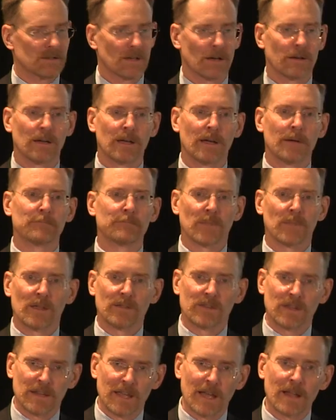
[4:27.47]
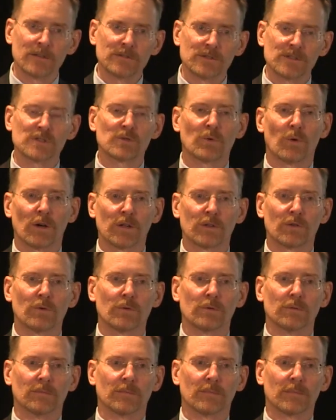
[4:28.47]
So the analogy is quite
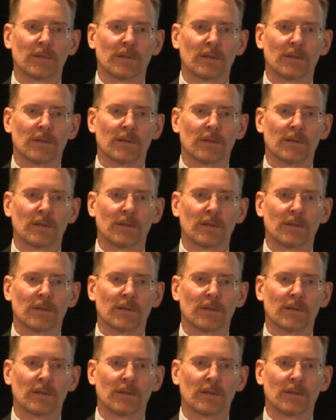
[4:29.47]
good.